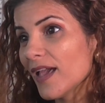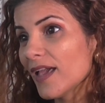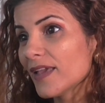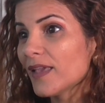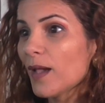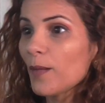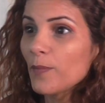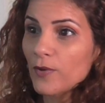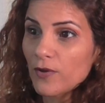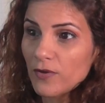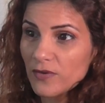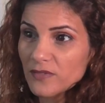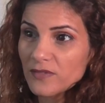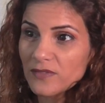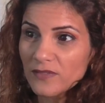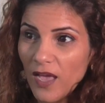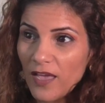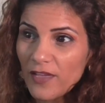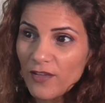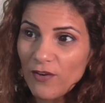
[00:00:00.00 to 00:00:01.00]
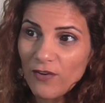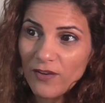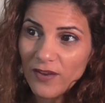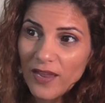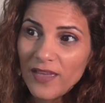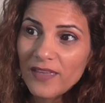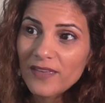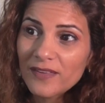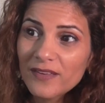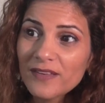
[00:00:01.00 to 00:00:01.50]
Yeah, because I got
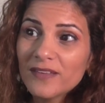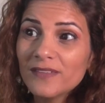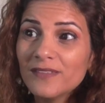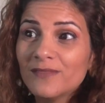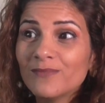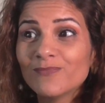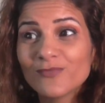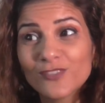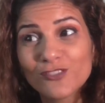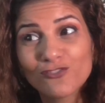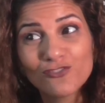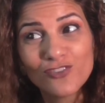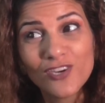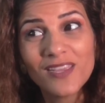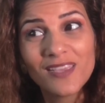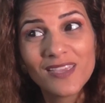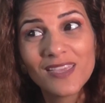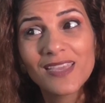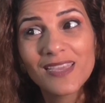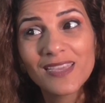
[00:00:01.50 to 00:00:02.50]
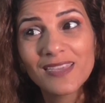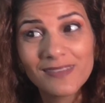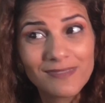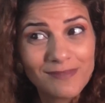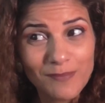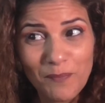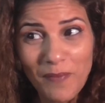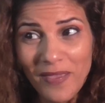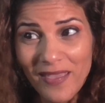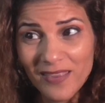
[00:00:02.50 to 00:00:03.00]
like a drinking
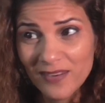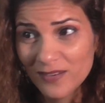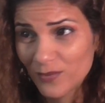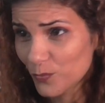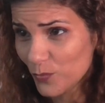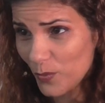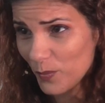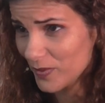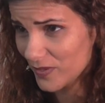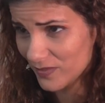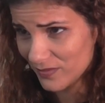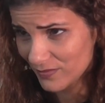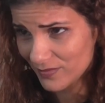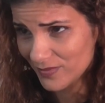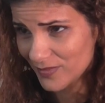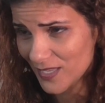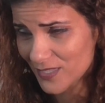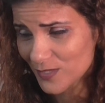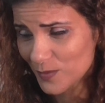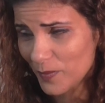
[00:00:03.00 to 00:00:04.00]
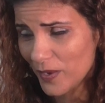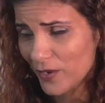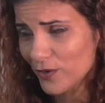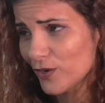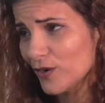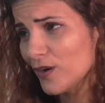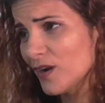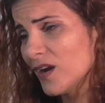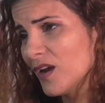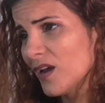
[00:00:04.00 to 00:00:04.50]
man, woman, doesn't matter.